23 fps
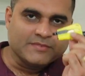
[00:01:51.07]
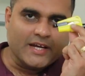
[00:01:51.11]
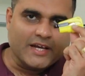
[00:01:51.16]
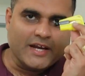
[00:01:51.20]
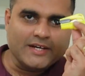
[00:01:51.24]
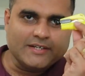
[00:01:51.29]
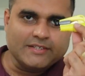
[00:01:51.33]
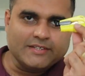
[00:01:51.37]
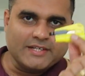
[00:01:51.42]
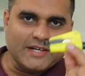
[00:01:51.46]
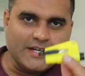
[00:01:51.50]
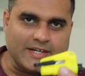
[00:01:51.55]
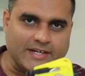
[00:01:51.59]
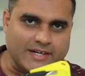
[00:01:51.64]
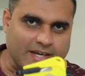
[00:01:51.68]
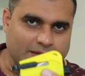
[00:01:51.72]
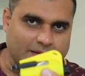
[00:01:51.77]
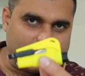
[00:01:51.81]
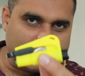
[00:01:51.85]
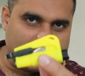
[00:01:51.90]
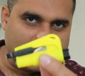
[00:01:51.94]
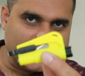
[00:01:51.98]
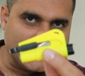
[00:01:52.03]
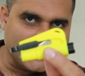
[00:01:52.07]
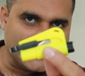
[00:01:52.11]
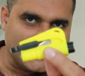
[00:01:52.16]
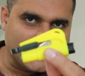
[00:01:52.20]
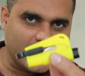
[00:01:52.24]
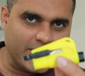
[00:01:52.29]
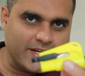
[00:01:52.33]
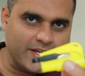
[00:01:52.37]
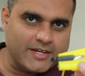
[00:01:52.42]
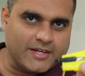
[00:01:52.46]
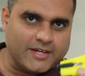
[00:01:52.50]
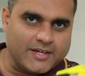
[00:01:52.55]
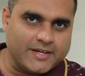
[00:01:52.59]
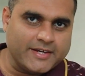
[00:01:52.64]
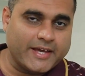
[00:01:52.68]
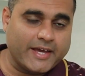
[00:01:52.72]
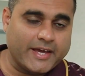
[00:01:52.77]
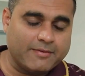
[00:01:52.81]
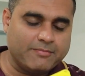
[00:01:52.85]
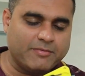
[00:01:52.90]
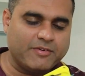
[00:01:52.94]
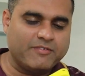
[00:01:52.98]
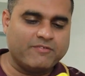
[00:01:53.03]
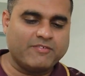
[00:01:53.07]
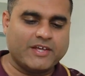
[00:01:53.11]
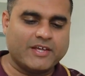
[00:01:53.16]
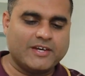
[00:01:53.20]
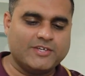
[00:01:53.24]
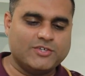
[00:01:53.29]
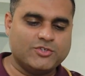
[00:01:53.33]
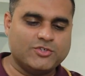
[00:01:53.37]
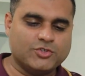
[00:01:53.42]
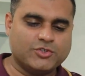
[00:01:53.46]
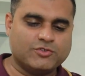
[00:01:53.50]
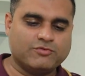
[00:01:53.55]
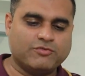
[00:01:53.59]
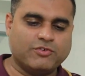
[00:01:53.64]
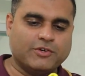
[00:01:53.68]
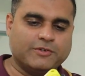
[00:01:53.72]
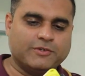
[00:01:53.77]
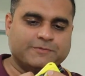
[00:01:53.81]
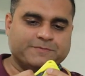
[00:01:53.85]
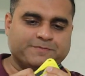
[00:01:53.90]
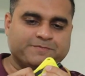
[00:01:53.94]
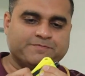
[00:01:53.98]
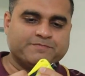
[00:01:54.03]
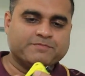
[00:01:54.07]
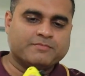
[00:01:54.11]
At that time, this thing can be very useful.